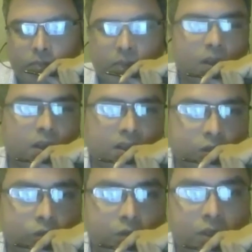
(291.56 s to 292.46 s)
the
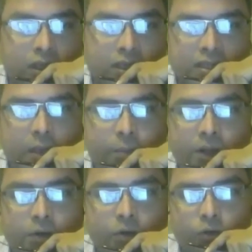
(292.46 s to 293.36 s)
lawsuit that has
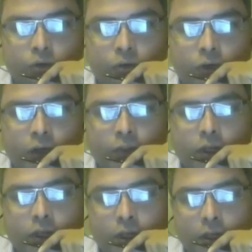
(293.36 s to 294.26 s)
happened to one of
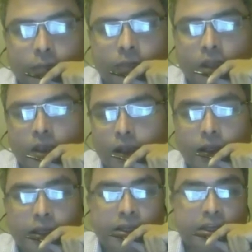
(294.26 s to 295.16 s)
the
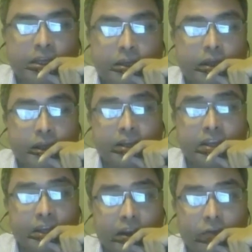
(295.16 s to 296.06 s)
leading
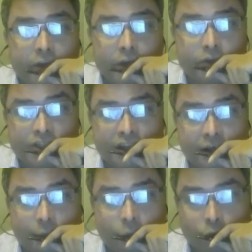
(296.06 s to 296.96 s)
revenue
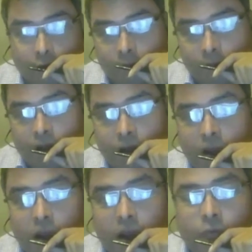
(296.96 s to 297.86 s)
sharing program.
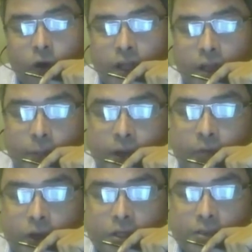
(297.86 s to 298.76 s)
And what happened
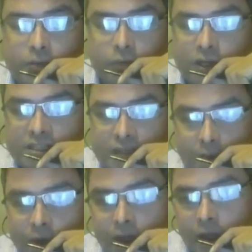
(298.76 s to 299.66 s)
was, what is
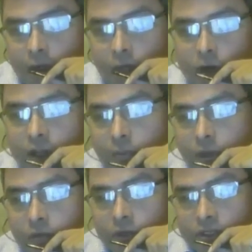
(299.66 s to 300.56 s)
happening and what
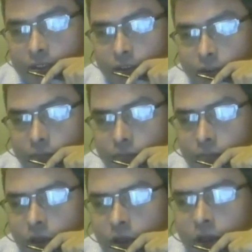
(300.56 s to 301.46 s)
happened was,
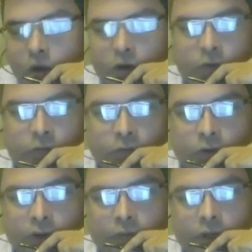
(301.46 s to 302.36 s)
a lot of
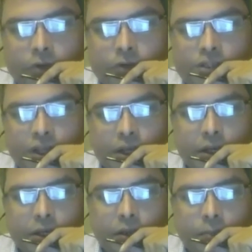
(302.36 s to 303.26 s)
revenue
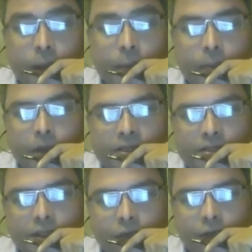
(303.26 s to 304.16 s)
sharing members,
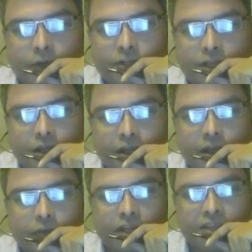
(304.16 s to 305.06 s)
revenue sharing
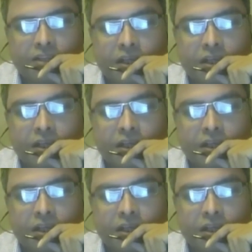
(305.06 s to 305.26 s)
advertising